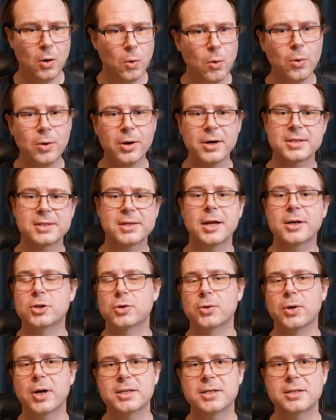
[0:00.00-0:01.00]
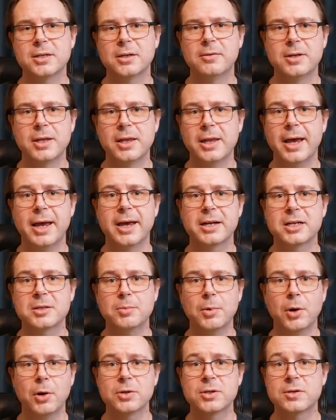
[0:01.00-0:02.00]
or it's not trusted to the
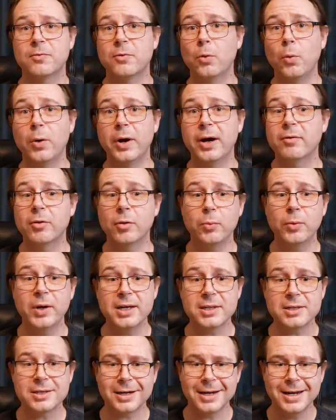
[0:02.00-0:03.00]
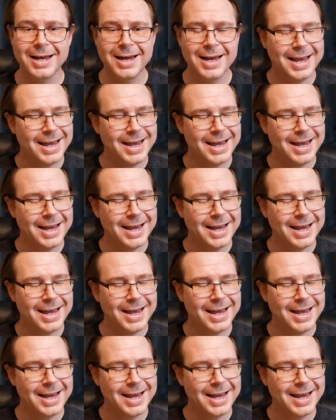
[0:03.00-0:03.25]
expo's for whatever reason,